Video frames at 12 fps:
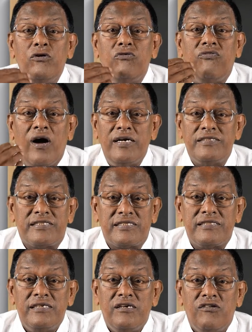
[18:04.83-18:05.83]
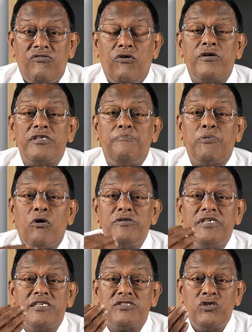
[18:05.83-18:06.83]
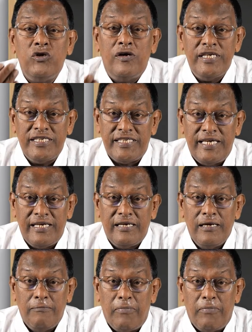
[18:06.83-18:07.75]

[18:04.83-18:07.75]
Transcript: funds for the projects you undertake.